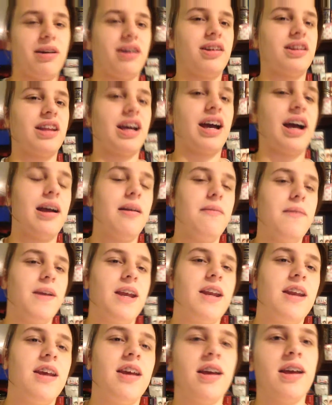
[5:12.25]
about that. I
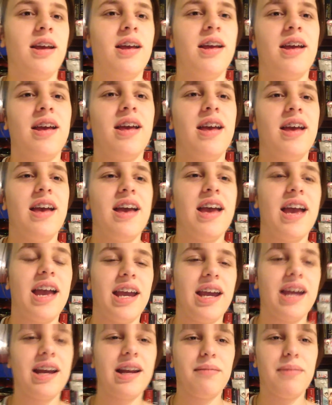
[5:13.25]
mean,
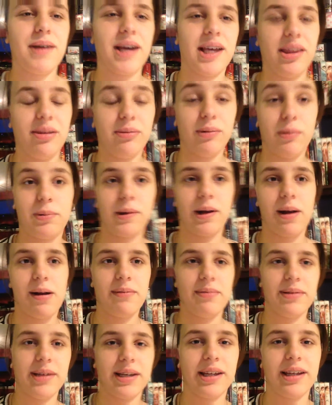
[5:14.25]
Annabeth would
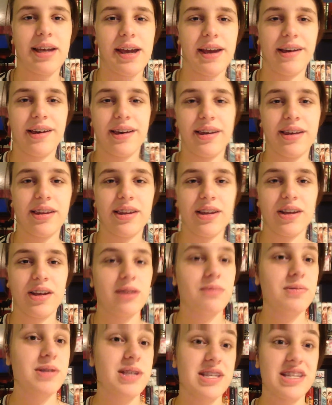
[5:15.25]
probably, like, think
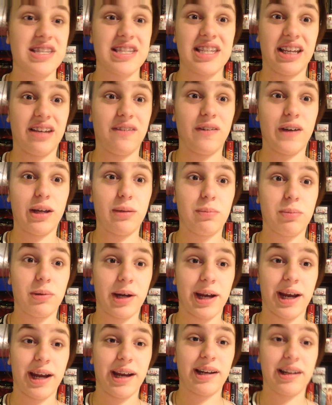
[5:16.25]
he was a seaweed
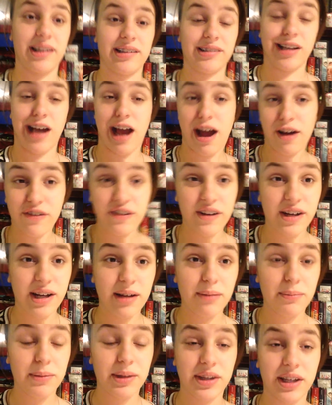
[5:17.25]
brain and laugh at
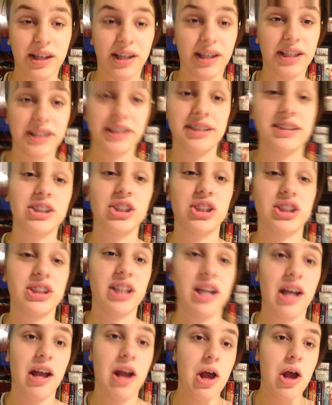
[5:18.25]
him and think he's
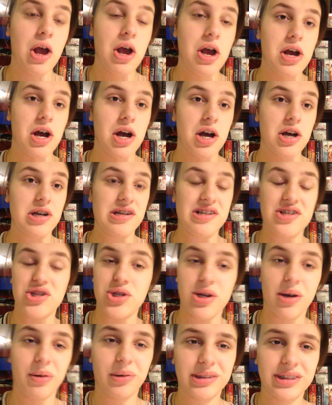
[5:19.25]
just a
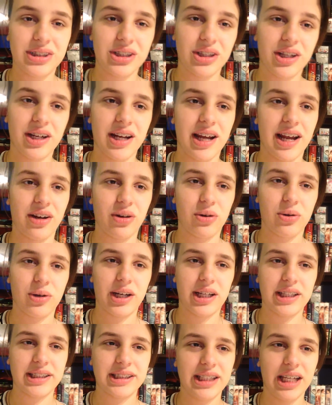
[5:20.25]
jokester and
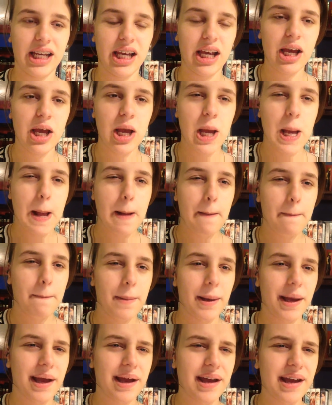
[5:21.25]
crazy.
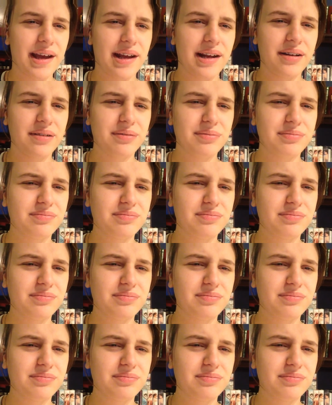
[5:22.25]
But,